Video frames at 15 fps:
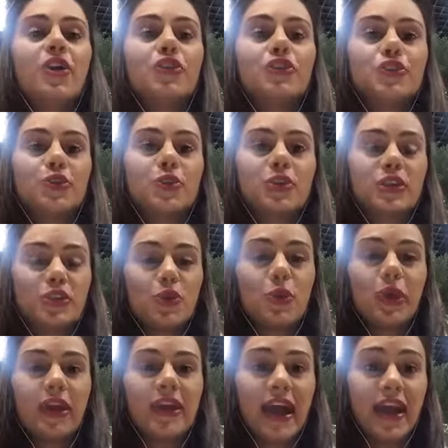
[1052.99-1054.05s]
fully the
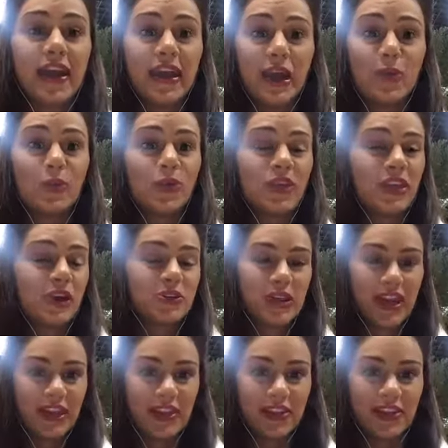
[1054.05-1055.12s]
way I am, without
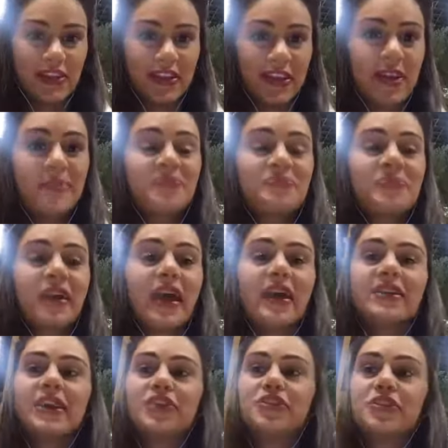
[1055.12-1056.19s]
anything.
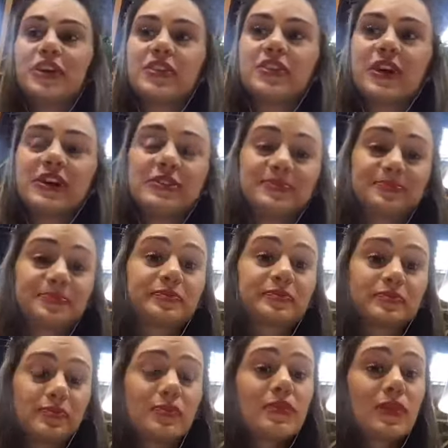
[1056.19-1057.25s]
And I felt that
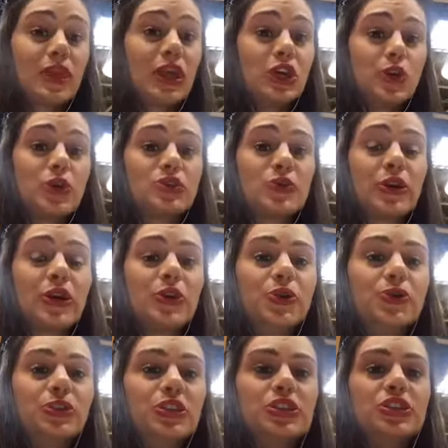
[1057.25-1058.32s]
it was a very
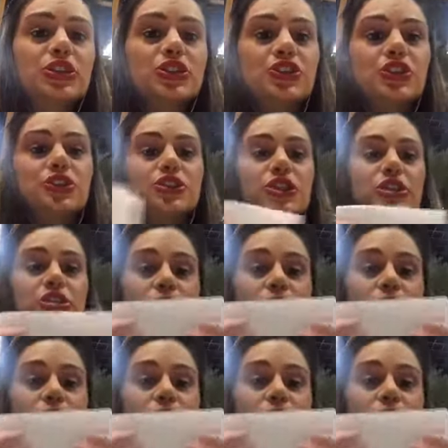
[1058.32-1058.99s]
good decision just